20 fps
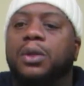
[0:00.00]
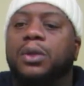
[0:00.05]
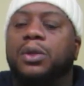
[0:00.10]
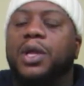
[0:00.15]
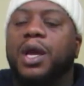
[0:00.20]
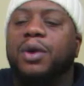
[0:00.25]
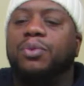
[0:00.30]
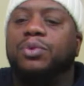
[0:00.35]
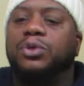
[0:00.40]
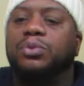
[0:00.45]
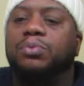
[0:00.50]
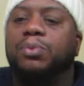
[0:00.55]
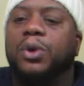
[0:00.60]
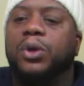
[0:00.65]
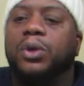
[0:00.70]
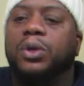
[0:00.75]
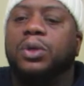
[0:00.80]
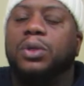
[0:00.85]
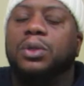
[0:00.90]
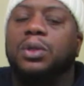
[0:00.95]
that was
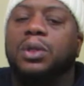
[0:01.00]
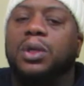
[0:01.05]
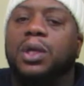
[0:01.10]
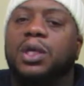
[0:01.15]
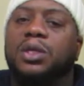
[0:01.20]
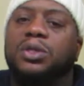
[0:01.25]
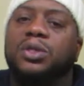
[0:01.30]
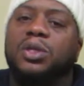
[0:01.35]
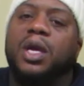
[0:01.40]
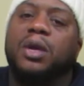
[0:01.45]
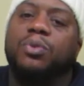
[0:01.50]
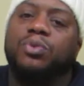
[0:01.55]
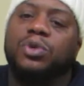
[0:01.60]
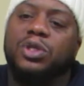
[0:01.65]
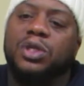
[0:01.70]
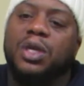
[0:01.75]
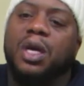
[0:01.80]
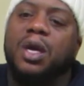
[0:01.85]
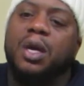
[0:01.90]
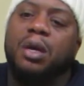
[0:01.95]
murdered. His name was
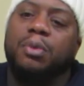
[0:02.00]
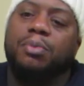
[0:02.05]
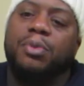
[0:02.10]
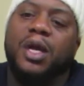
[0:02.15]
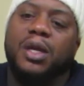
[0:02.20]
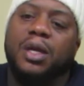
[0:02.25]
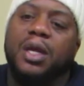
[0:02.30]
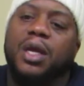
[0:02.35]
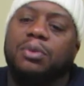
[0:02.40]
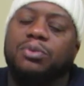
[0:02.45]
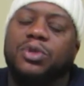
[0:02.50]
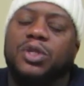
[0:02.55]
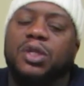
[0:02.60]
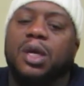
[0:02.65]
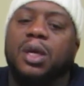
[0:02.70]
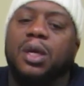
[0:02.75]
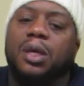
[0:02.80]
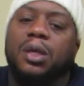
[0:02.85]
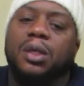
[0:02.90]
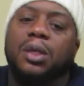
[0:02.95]
Shawn, my name's
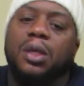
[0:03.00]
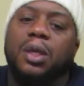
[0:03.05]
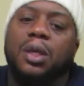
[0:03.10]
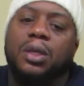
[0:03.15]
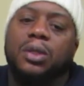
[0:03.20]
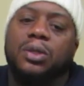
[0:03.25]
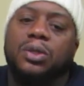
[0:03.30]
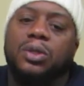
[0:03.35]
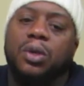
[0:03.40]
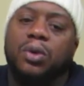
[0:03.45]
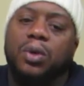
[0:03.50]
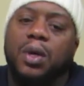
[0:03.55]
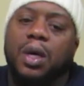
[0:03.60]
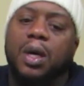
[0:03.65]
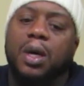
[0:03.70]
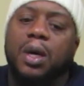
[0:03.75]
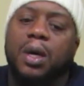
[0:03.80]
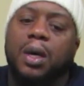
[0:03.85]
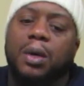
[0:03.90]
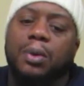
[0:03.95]
Shawn.
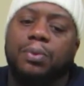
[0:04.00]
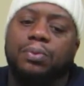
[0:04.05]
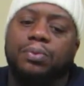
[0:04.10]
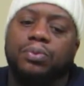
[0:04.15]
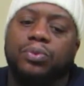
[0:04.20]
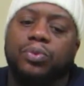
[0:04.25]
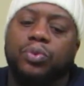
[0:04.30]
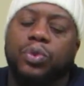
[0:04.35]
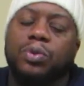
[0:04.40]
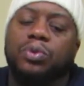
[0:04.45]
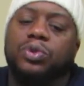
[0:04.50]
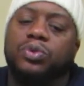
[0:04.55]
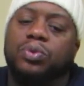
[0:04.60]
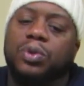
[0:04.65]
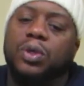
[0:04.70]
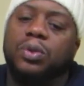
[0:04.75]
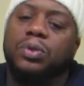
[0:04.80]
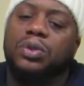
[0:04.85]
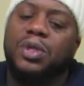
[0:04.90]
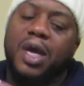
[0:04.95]
So we was
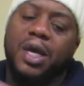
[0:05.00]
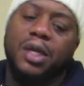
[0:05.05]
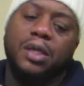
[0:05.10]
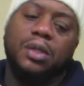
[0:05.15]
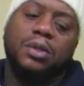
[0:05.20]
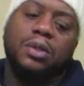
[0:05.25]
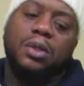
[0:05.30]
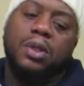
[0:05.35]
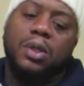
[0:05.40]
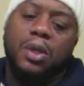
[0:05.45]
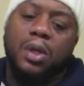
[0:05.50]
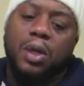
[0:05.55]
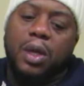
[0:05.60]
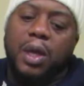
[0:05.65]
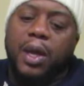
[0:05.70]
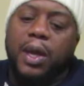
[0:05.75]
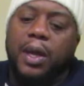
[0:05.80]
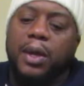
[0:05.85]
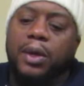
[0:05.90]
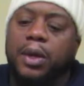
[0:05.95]
real tight.
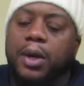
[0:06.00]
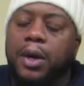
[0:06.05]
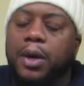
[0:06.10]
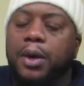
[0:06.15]
And